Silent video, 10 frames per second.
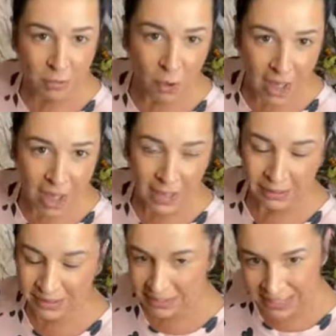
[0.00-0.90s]
of wine.
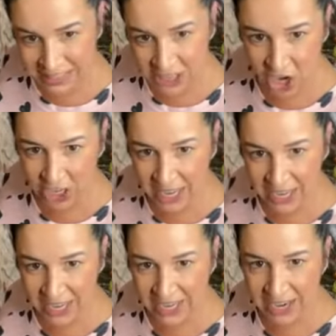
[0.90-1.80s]
Let's get
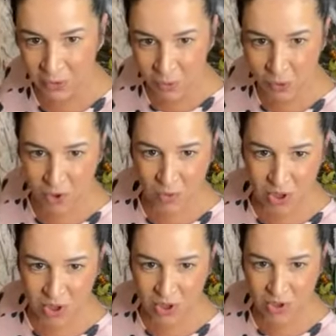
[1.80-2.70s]
started.
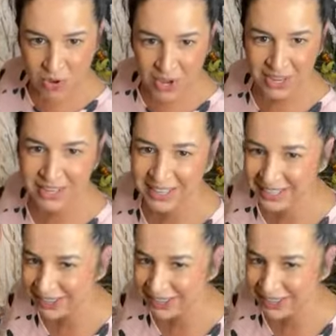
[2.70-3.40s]
Woo-hoo.